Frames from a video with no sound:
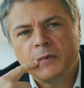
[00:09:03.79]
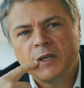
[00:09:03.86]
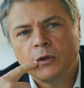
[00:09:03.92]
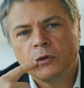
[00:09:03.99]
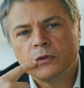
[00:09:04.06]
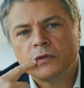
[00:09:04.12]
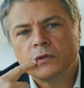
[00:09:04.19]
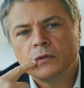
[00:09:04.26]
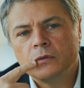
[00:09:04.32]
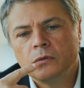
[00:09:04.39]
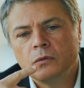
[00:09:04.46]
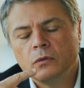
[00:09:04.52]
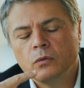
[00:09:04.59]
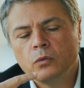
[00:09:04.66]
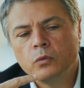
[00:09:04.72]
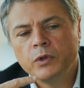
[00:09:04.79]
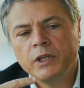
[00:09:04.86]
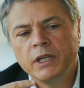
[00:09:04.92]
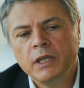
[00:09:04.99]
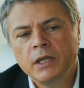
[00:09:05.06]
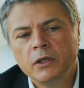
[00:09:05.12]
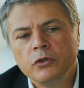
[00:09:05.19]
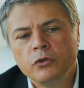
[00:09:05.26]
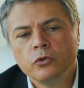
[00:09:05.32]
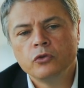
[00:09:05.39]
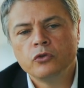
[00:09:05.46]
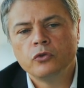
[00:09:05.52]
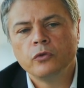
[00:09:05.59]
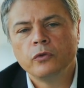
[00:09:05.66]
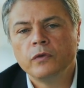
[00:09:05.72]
because we used to